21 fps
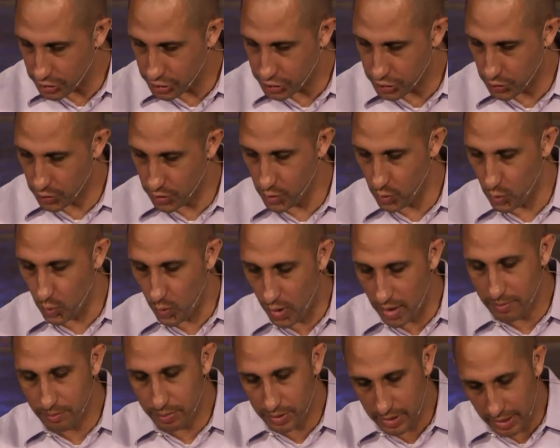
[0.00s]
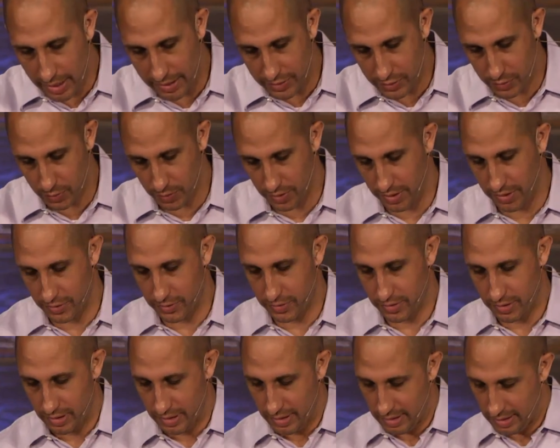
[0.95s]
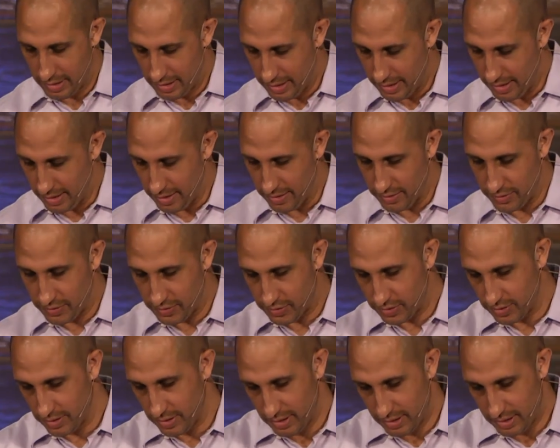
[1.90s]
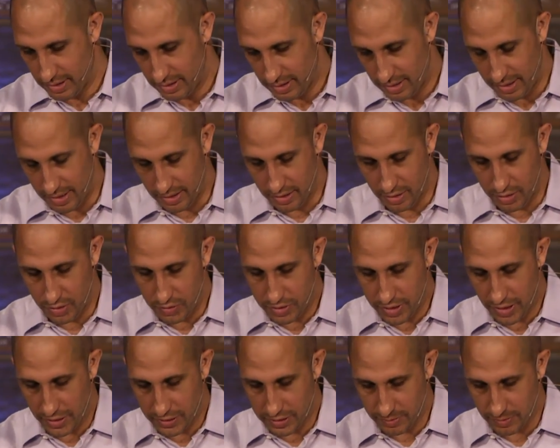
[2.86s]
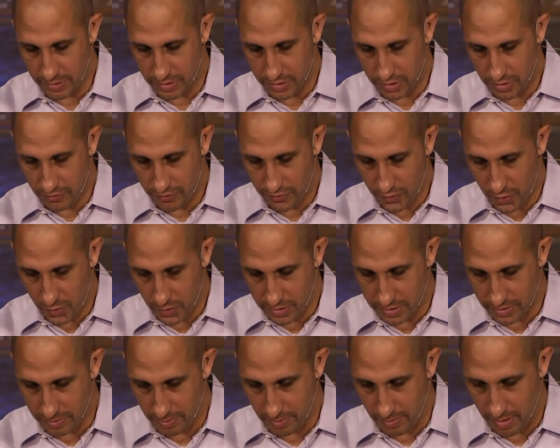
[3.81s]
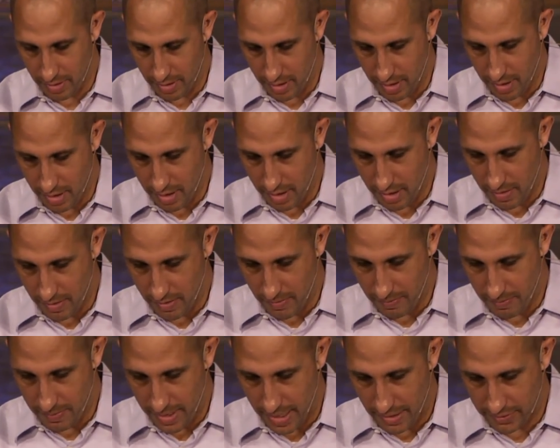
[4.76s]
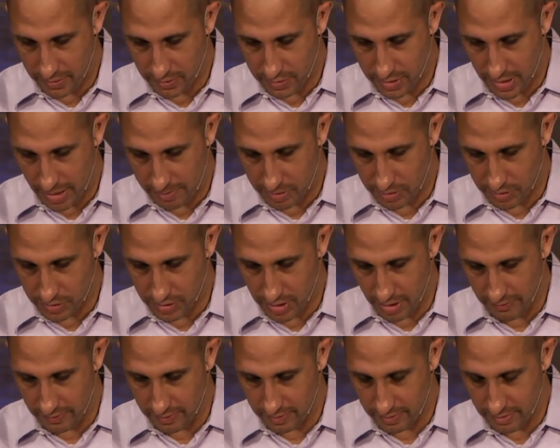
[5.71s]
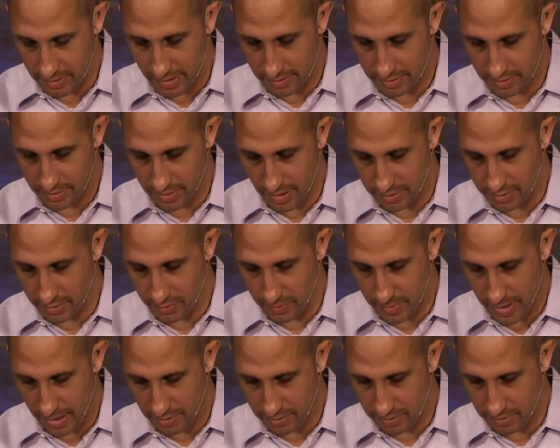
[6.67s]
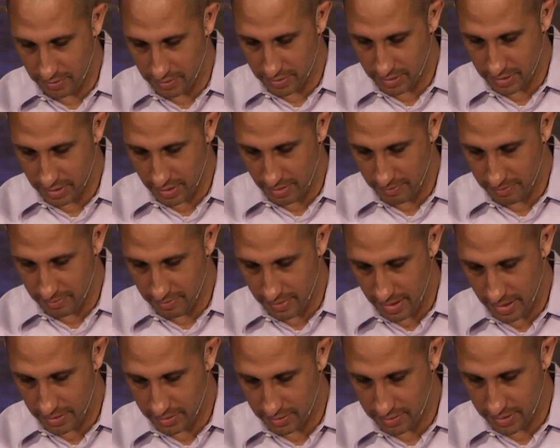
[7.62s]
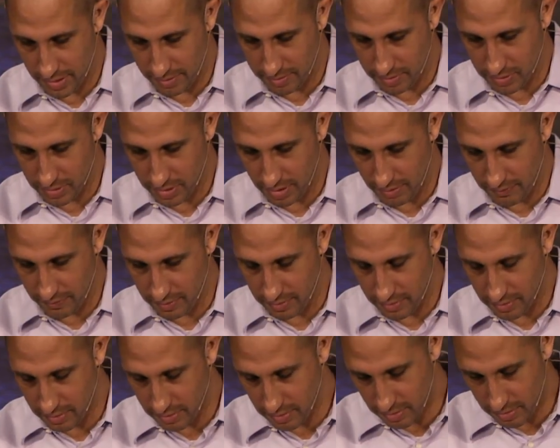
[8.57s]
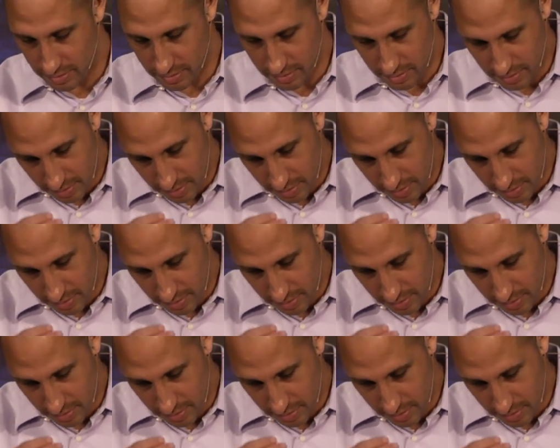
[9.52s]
Let me just show you one place where this is in the New Testament. Turn forward to Matthew chapter 7. I'll do Matthew this time. Matthew chapter 7.